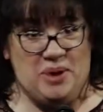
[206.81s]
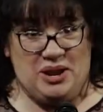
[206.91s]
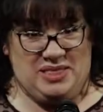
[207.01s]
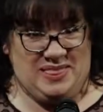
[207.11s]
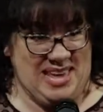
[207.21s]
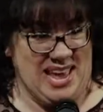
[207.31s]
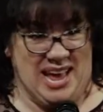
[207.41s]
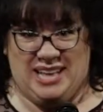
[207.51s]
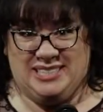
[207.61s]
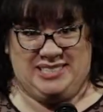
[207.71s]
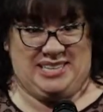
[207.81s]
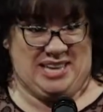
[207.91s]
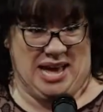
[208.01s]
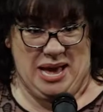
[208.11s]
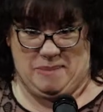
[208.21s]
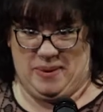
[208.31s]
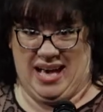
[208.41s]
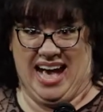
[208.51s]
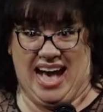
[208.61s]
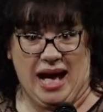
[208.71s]
but things keep
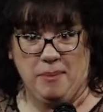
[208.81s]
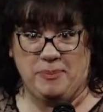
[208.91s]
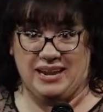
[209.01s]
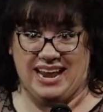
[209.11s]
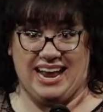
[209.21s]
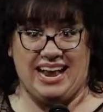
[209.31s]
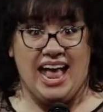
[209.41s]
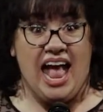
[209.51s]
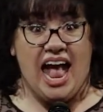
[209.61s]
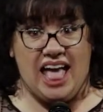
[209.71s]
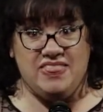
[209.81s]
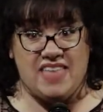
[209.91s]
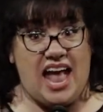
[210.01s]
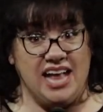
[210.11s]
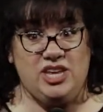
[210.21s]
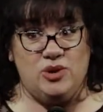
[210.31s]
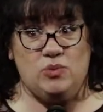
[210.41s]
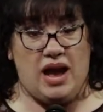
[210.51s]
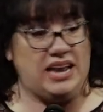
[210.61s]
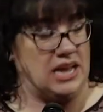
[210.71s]
happening. And then
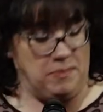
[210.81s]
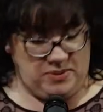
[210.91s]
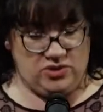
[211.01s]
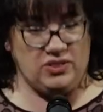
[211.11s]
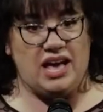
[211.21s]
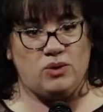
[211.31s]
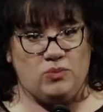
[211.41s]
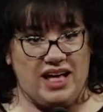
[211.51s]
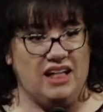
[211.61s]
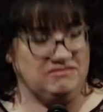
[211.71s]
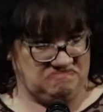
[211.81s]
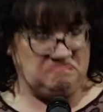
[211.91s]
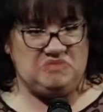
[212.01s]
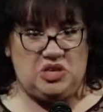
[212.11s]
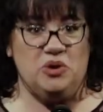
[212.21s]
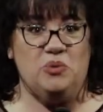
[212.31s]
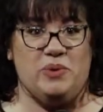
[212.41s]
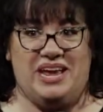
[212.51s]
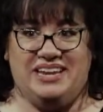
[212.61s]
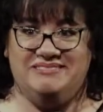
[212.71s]
you wind up and you're like, well, you
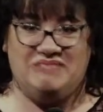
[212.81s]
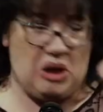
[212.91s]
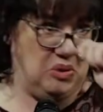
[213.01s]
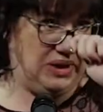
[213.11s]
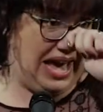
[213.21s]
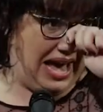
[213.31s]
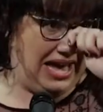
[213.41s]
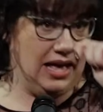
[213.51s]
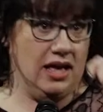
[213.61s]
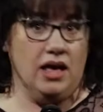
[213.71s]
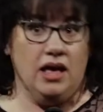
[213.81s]
win, okay.